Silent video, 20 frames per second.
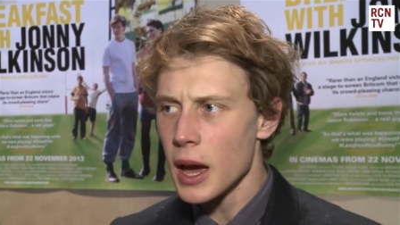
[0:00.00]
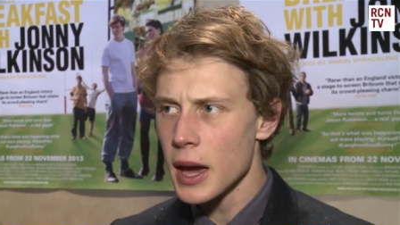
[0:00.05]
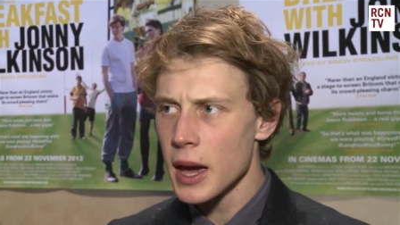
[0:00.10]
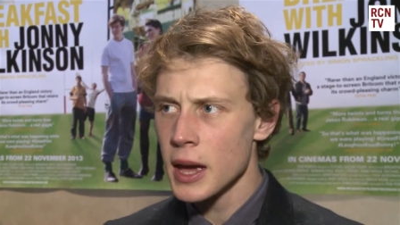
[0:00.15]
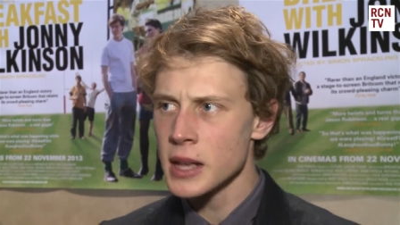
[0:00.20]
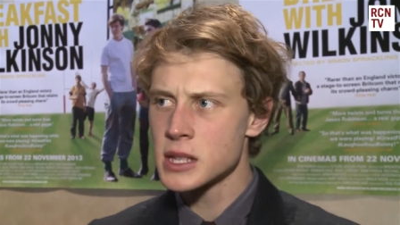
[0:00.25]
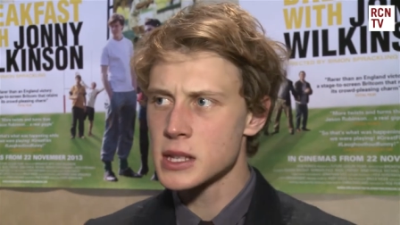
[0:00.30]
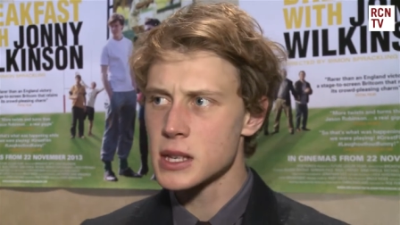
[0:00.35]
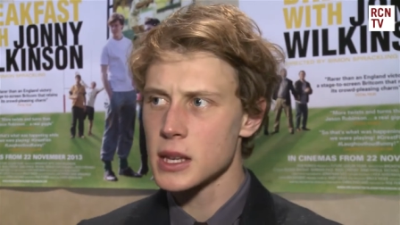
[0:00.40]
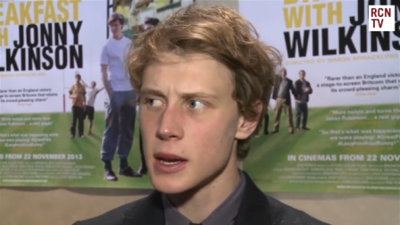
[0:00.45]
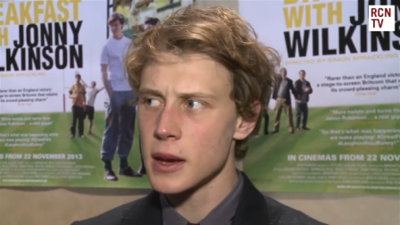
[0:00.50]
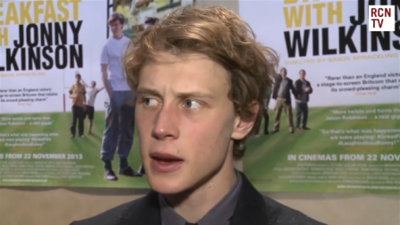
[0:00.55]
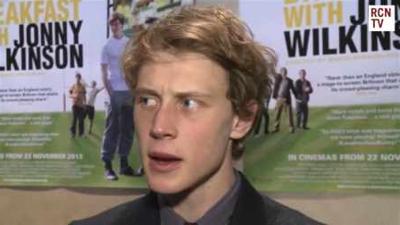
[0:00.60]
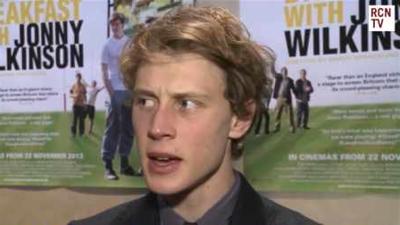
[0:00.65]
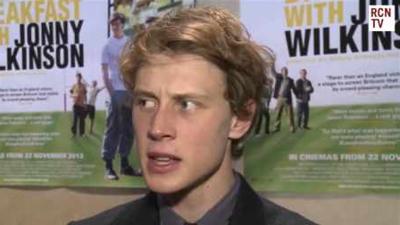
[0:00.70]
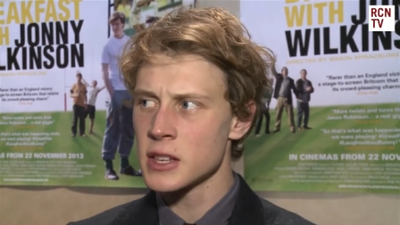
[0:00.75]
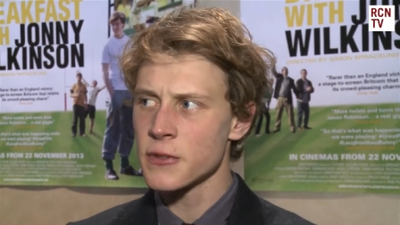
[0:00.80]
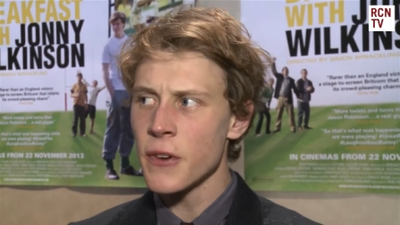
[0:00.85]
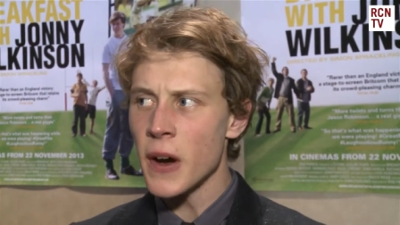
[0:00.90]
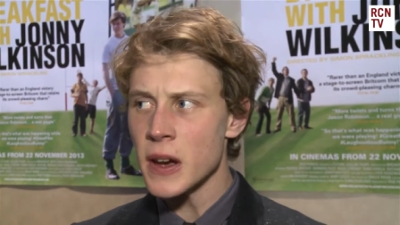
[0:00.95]
it's
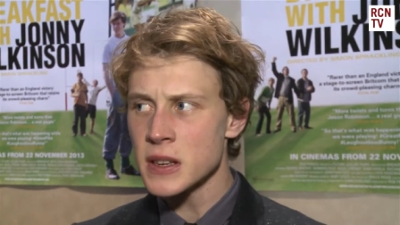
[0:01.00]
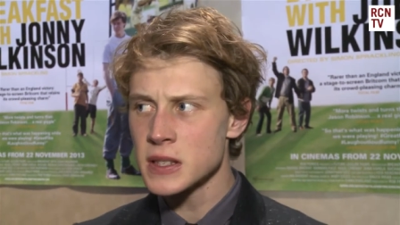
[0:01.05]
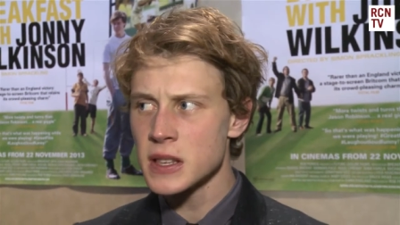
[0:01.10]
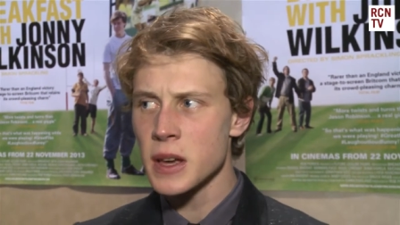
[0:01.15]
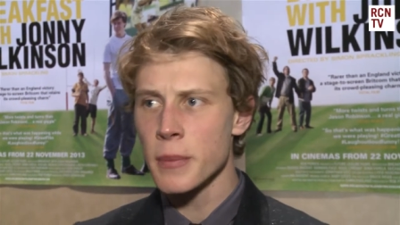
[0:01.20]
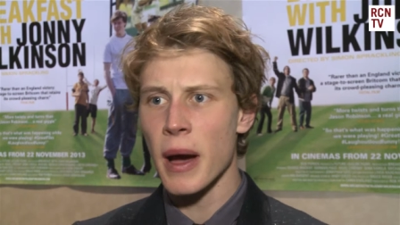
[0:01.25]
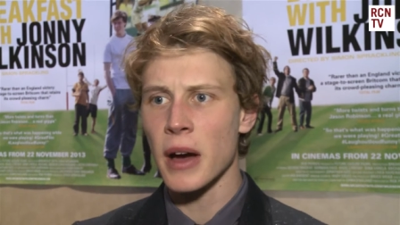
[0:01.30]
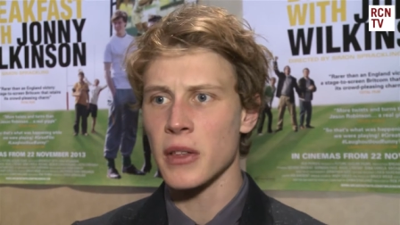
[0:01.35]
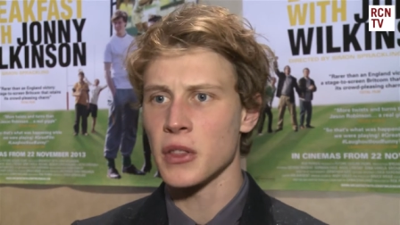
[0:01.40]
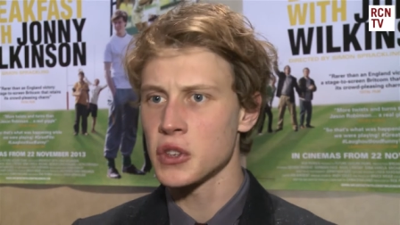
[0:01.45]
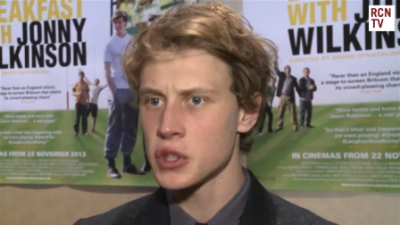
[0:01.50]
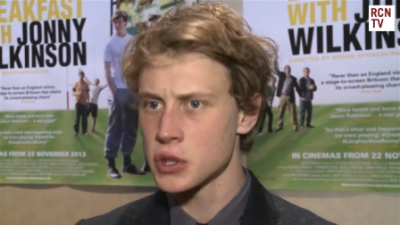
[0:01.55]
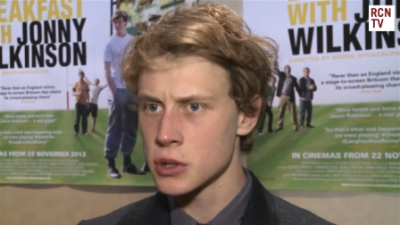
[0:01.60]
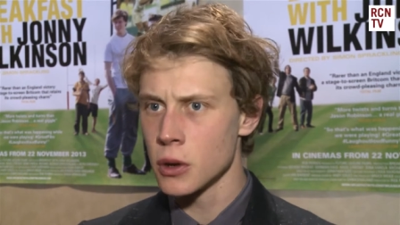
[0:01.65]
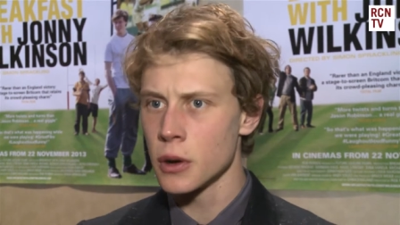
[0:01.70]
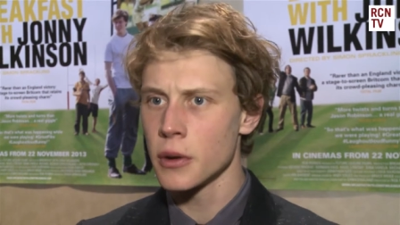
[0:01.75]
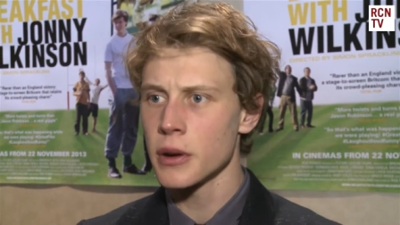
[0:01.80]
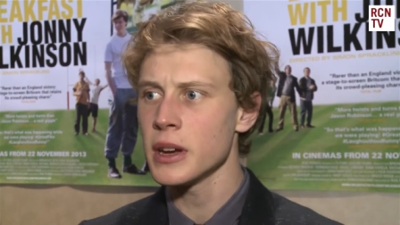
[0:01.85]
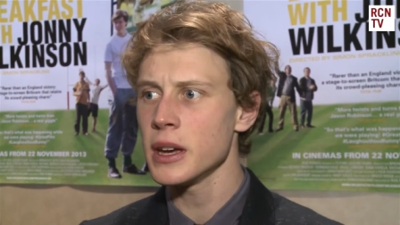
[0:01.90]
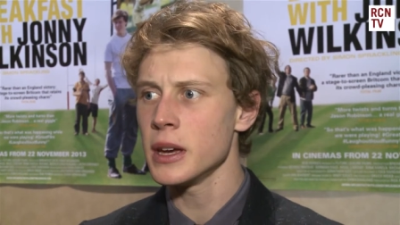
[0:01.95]
it's firstly about the
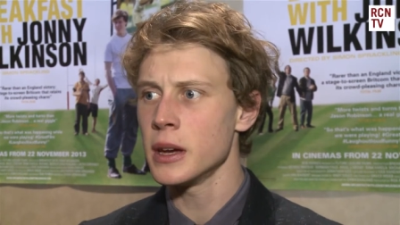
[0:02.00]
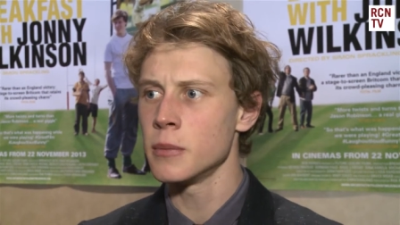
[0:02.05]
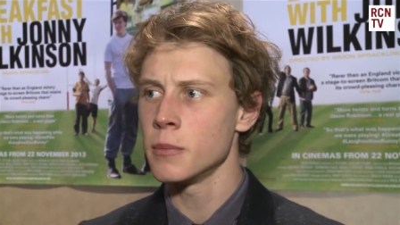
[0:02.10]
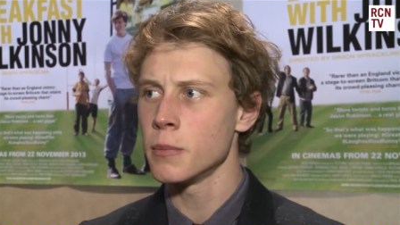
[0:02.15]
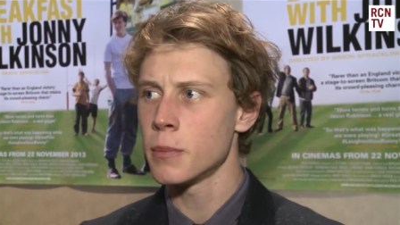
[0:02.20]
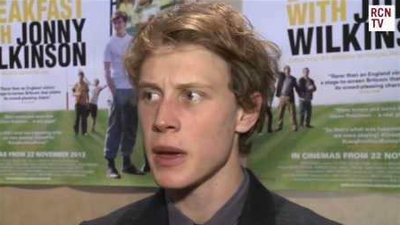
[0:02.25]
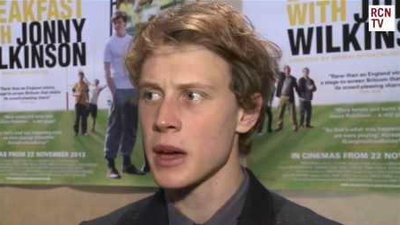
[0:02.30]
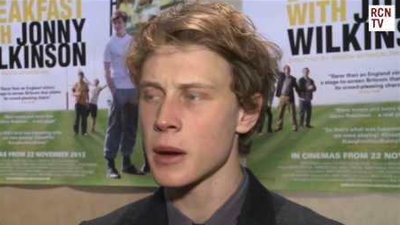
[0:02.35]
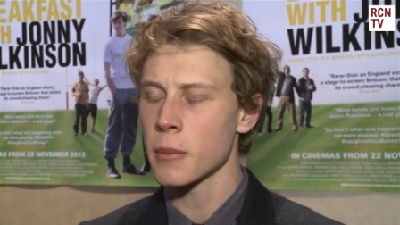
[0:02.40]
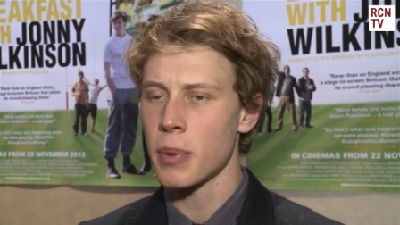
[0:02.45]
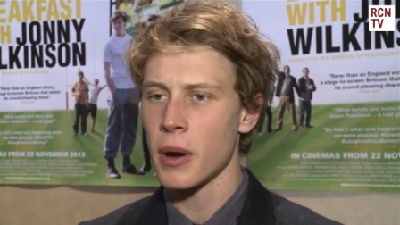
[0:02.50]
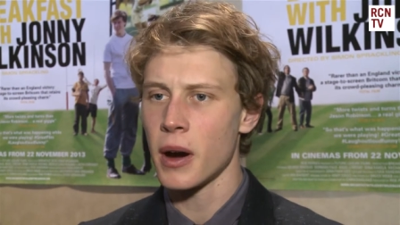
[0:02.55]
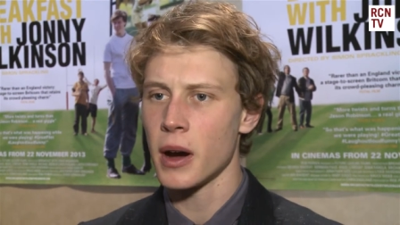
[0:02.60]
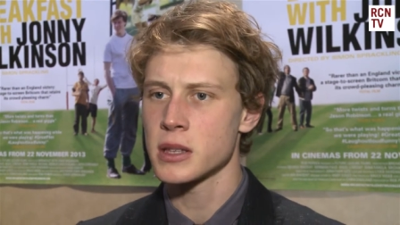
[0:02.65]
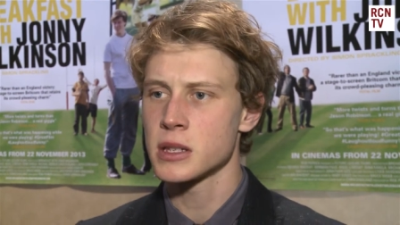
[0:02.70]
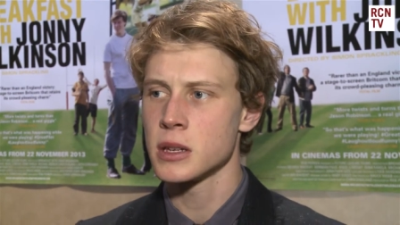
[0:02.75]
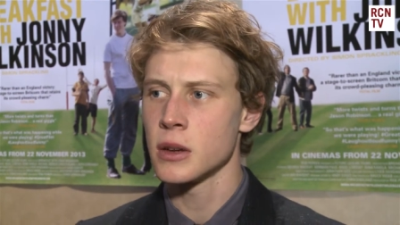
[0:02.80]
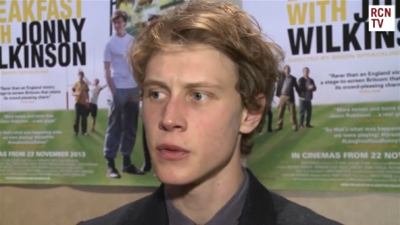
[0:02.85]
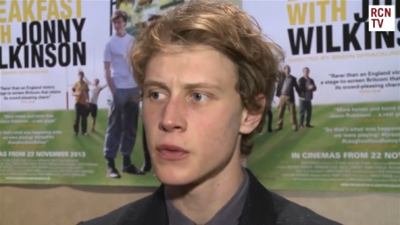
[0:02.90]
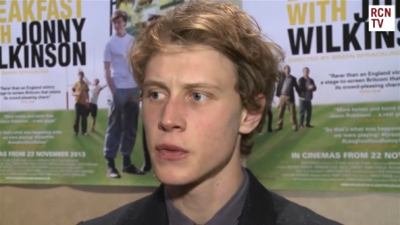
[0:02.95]
story and being
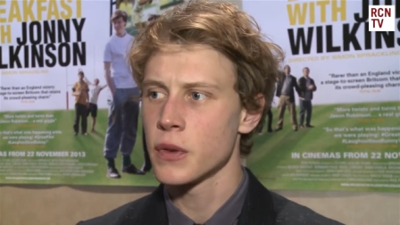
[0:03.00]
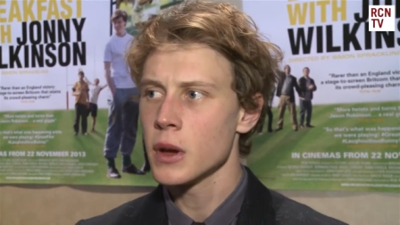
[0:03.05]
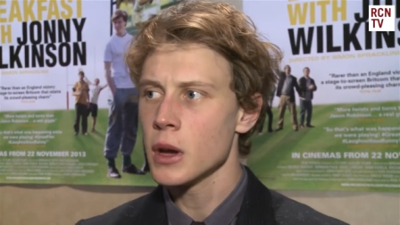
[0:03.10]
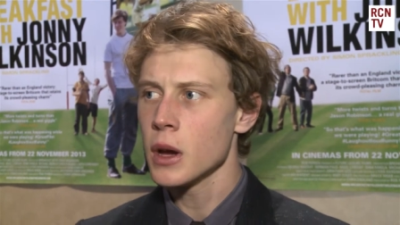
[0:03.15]
part of,